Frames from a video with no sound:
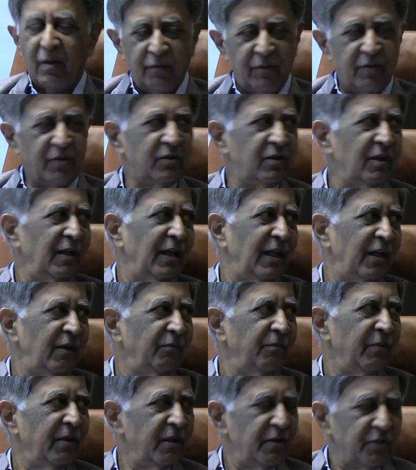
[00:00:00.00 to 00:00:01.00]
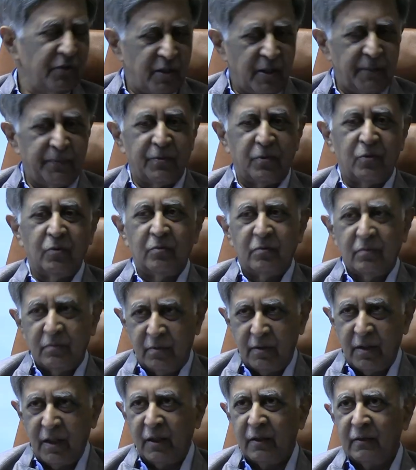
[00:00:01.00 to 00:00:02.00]
We still have many steps to
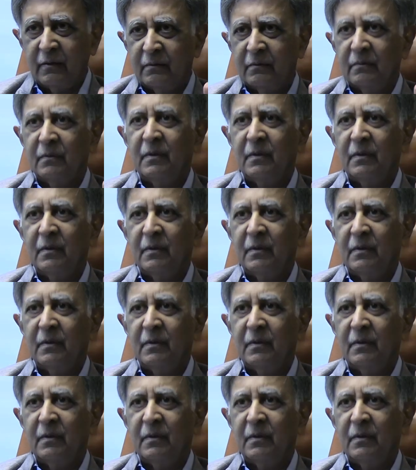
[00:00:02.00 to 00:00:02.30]
take.